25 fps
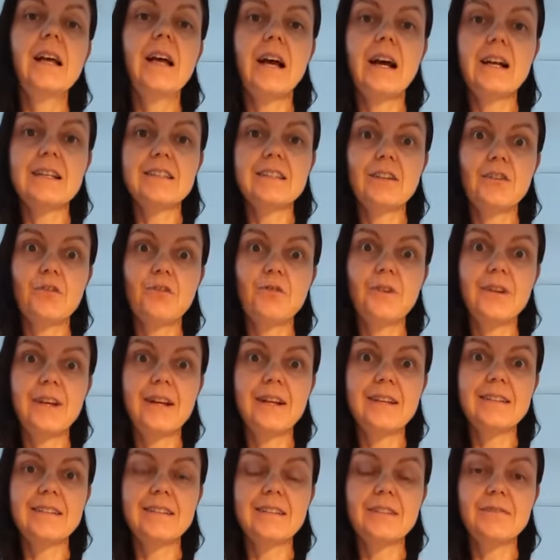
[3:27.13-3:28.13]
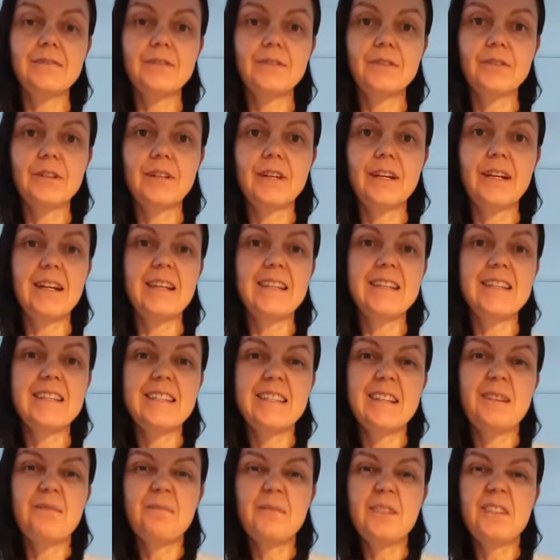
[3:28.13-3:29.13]
as a collective okay
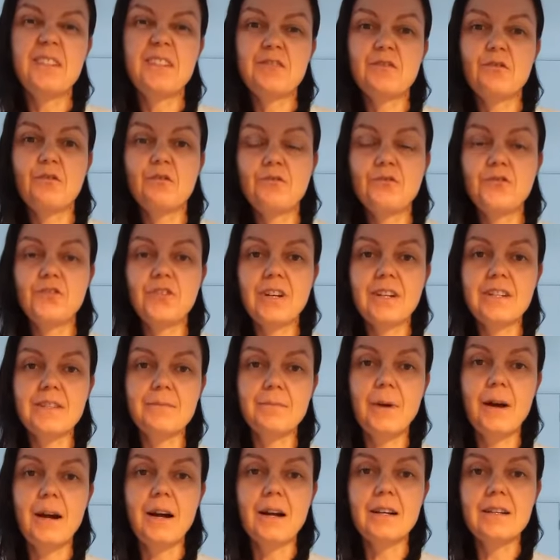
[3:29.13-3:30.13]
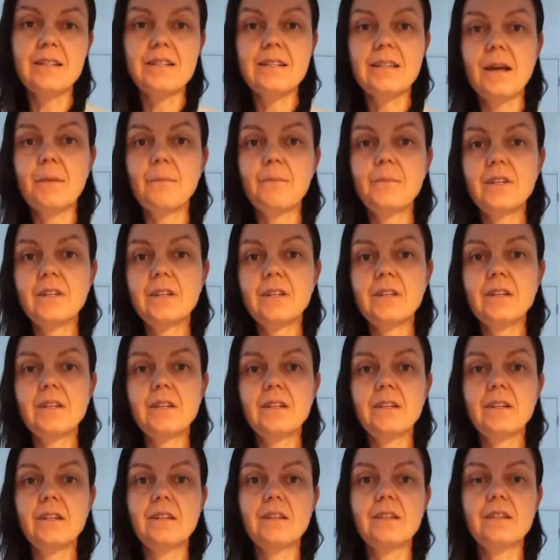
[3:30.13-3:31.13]
something's holding us back something
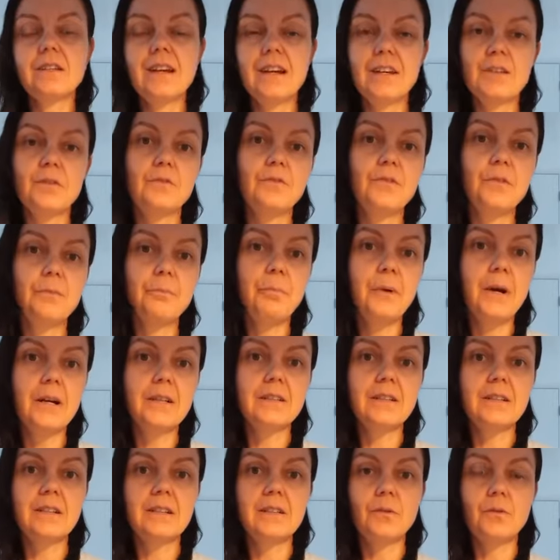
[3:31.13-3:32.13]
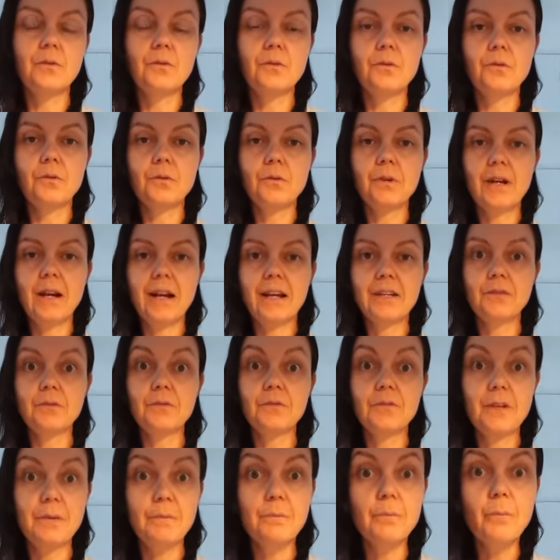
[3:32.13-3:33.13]
is kind of the pattern or kind
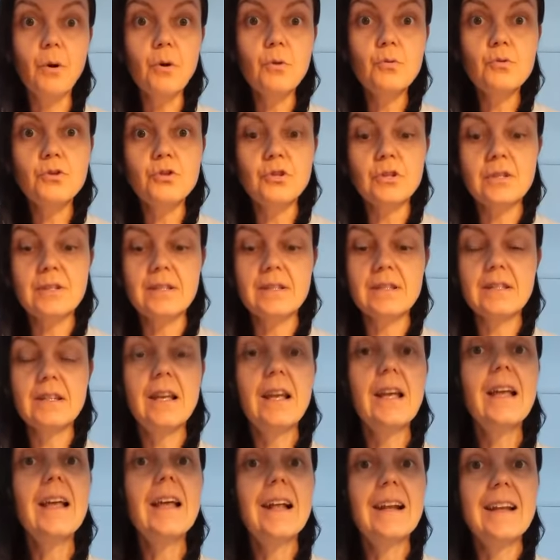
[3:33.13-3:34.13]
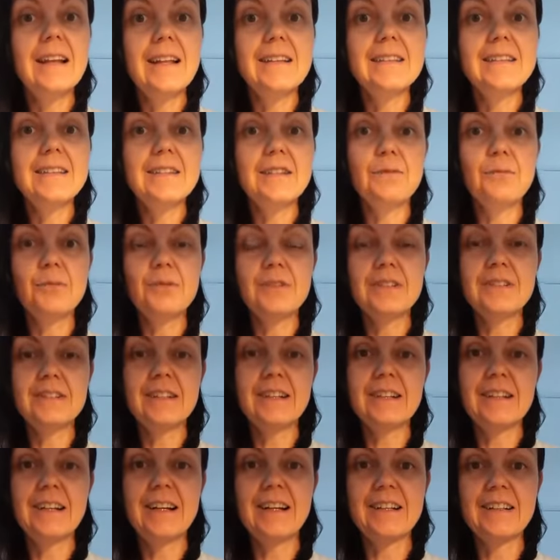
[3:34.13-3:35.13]
of the emotions let's see what is
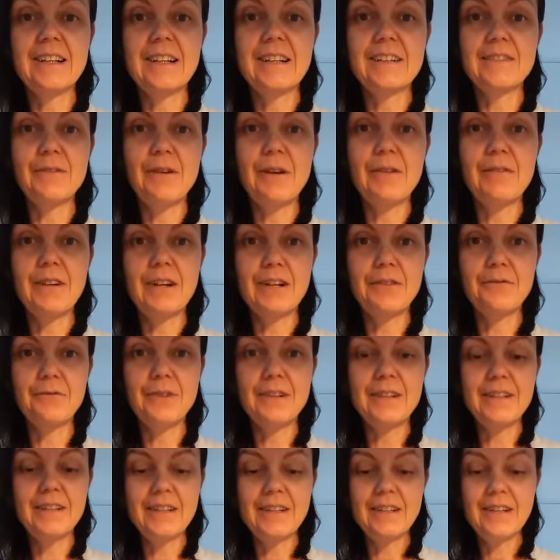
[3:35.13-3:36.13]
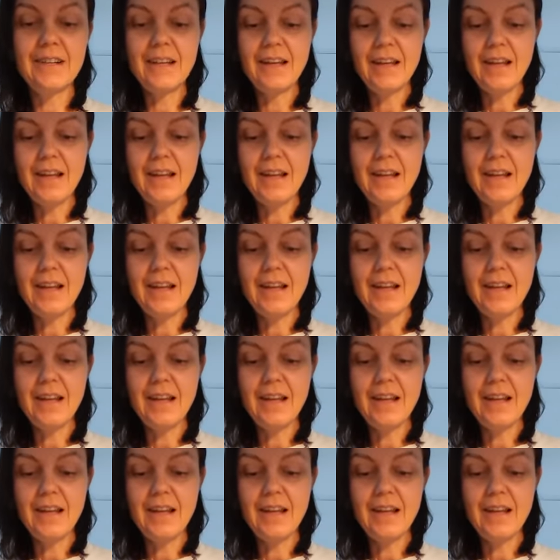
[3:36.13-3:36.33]
that card unravel already.